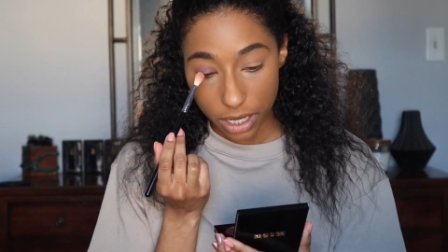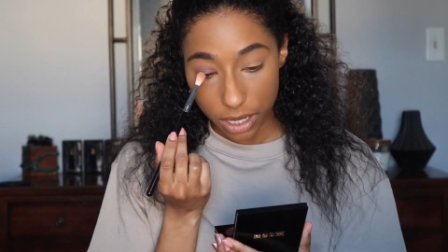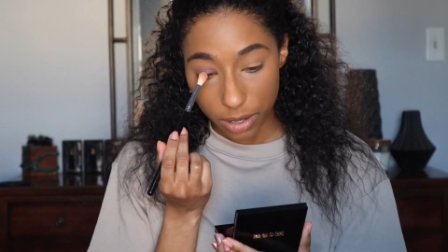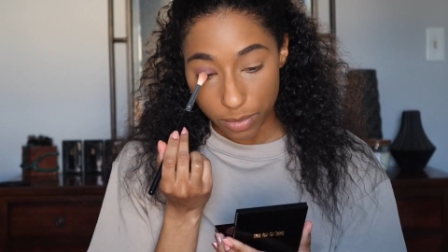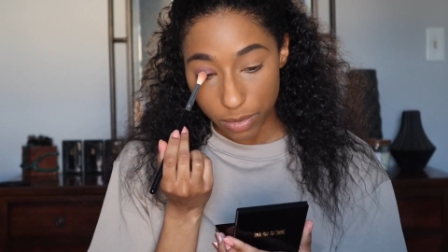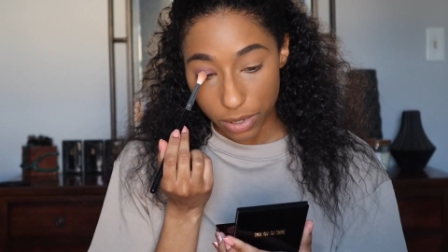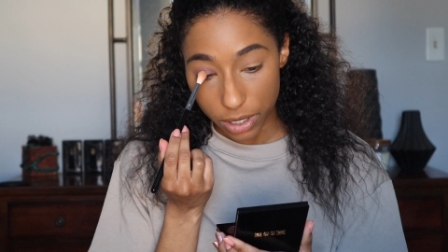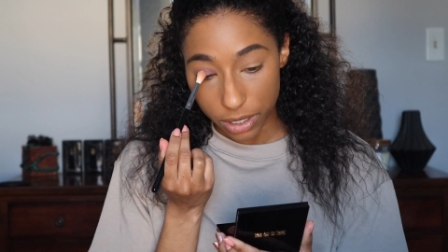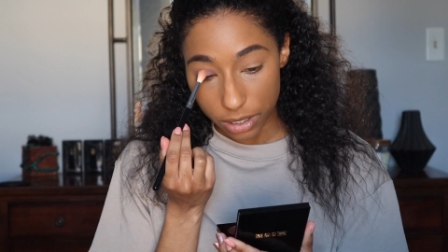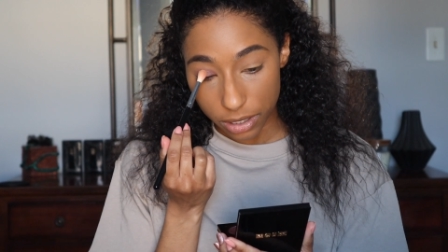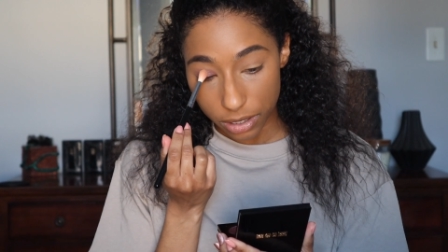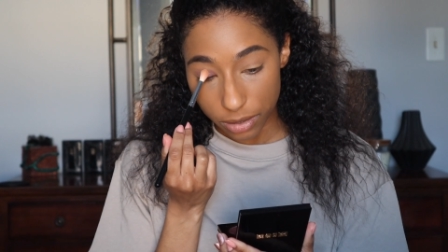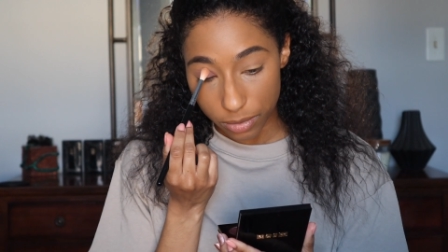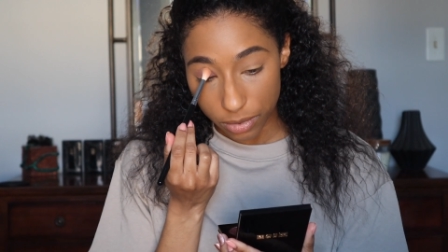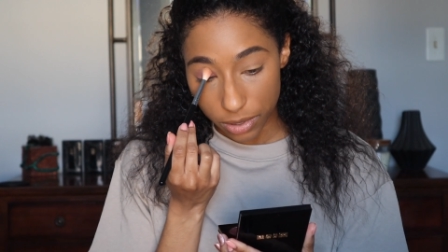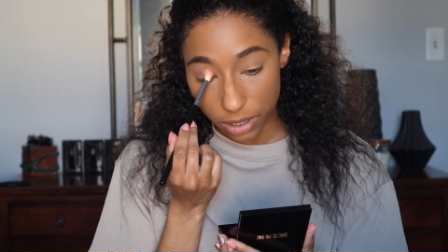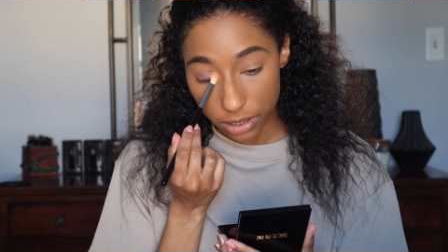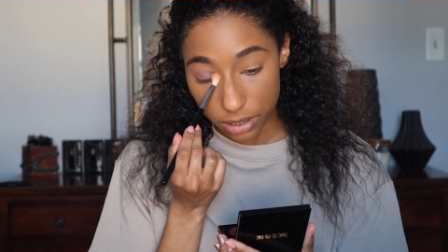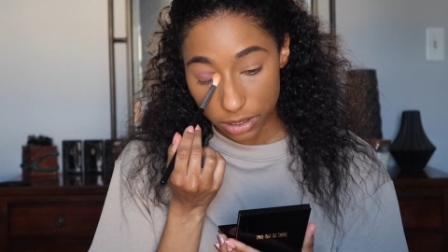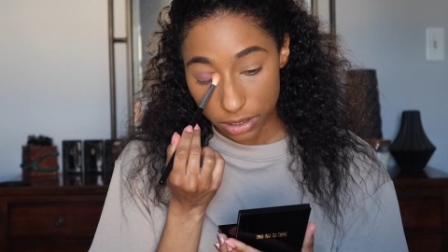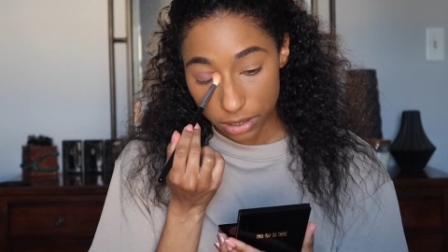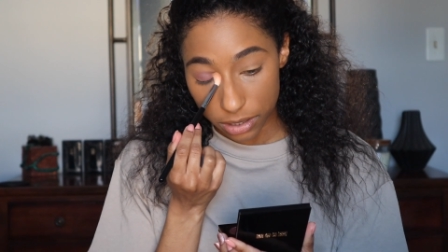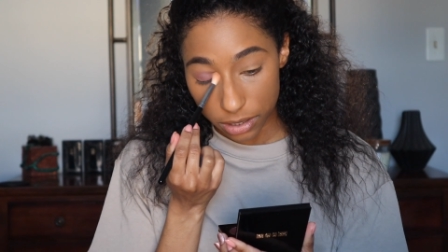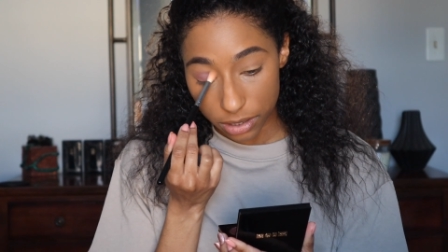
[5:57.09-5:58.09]
a blending
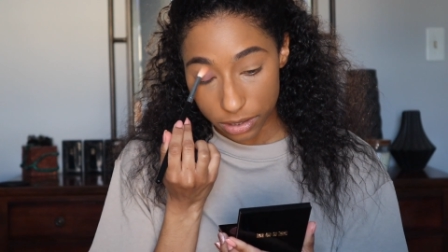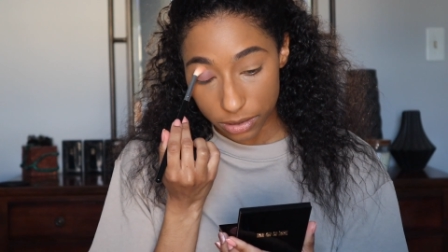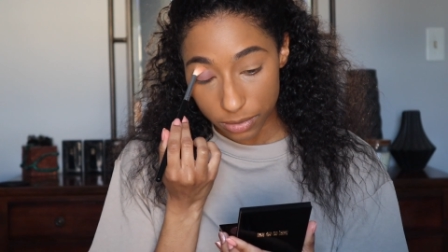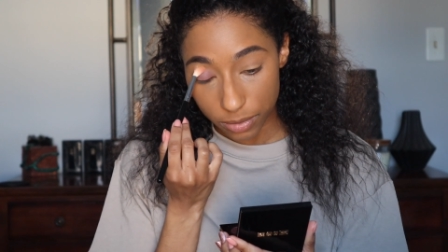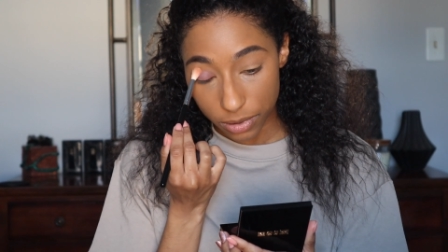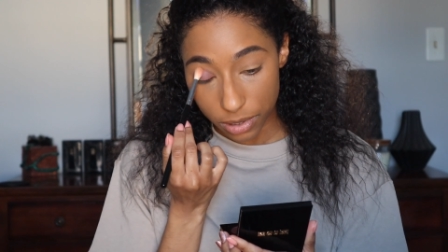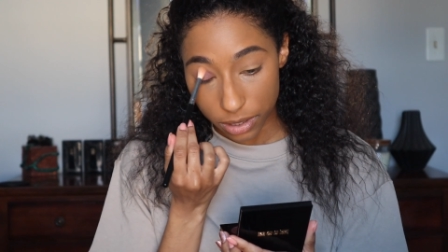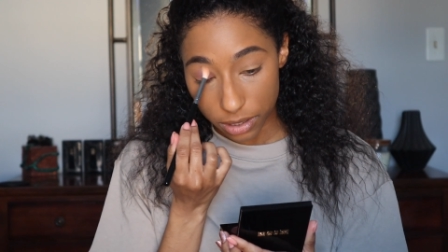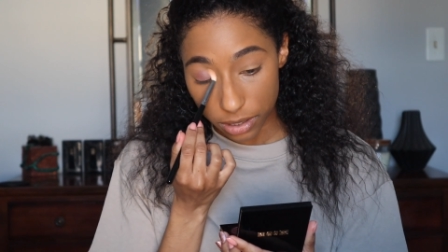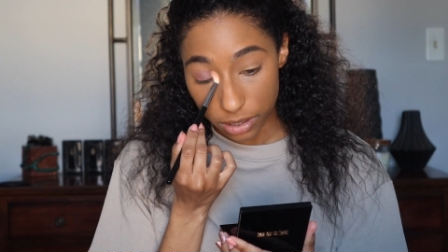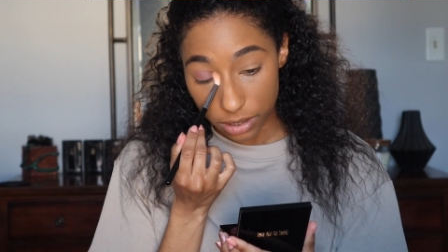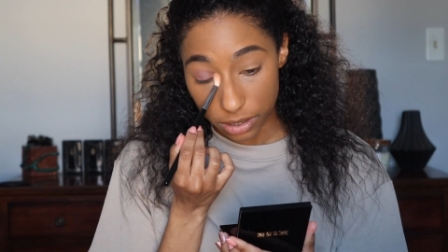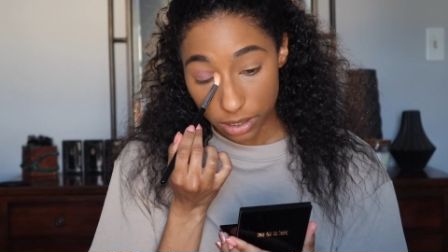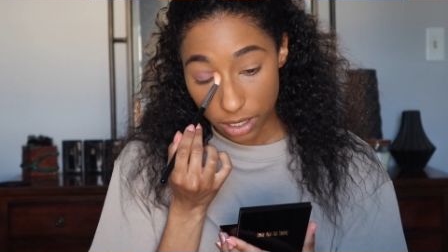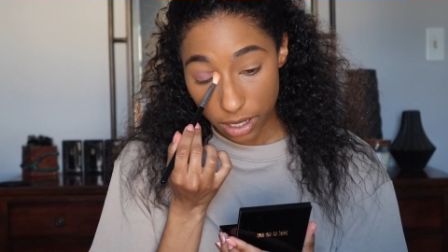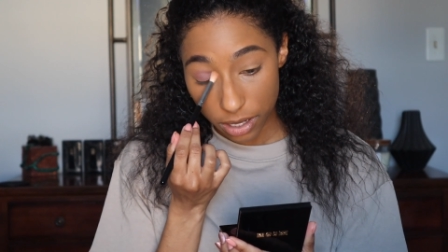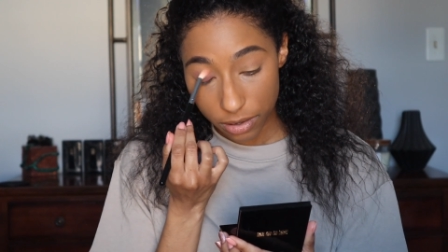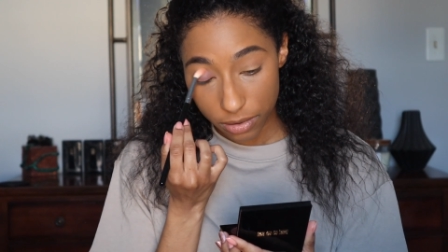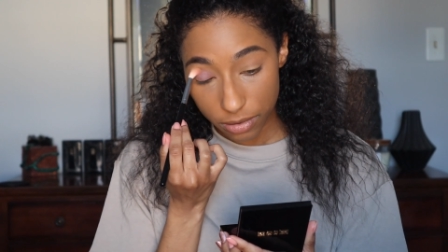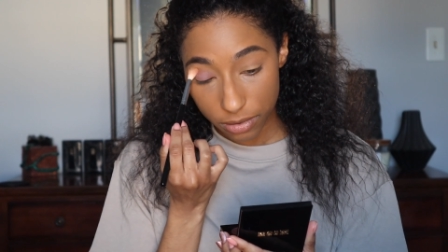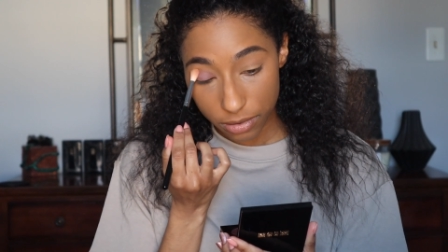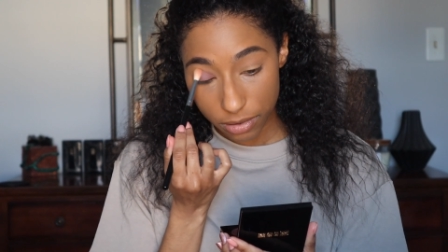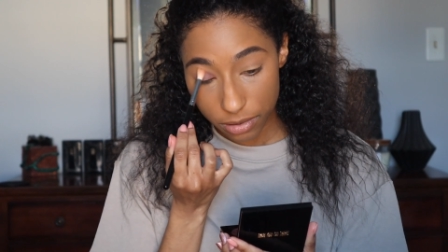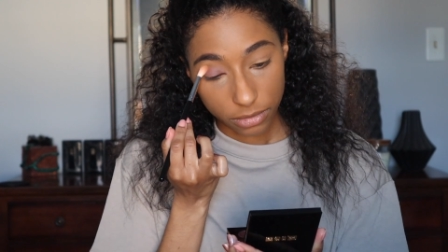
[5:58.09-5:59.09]
brush and just blend this
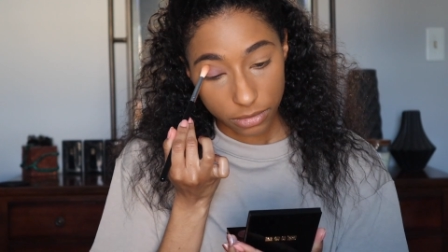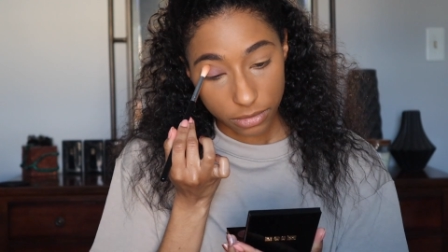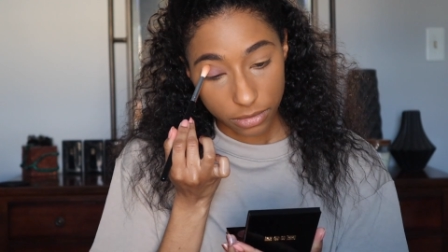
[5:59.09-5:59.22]
out.